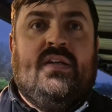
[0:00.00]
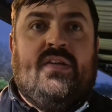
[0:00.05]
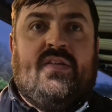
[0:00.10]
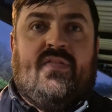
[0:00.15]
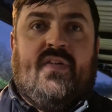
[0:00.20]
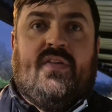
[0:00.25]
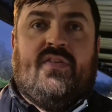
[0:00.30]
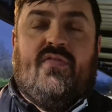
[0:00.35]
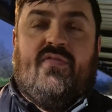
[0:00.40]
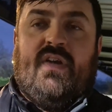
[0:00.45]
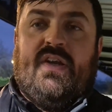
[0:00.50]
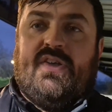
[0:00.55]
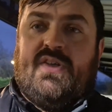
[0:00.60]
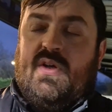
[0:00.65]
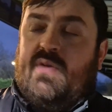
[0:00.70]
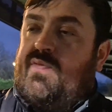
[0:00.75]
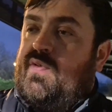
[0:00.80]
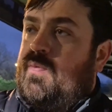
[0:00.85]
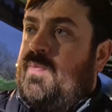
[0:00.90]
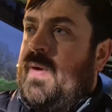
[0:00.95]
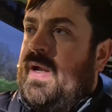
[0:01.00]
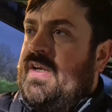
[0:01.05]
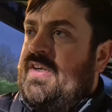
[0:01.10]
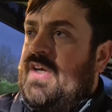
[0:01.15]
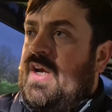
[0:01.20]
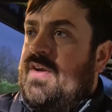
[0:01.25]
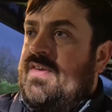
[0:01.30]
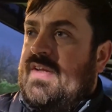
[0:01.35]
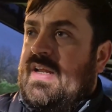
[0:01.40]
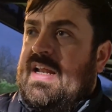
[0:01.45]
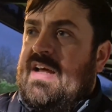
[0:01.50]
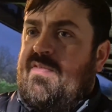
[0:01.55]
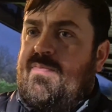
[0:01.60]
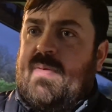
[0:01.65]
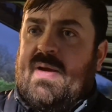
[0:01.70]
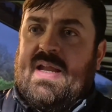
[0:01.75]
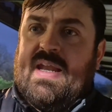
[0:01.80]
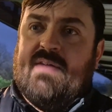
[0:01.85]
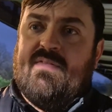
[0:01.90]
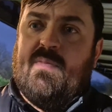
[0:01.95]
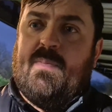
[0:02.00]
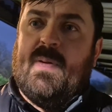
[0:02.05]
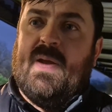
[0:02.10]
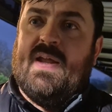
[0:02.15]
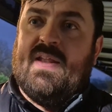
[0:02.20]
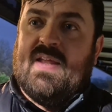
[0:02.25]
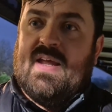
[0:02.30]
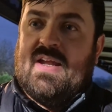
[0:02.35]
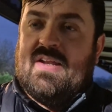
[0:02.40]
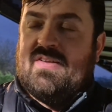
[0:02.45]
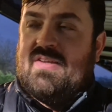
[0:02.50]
So I had to reshuffle, play Jonesy left back, never played there,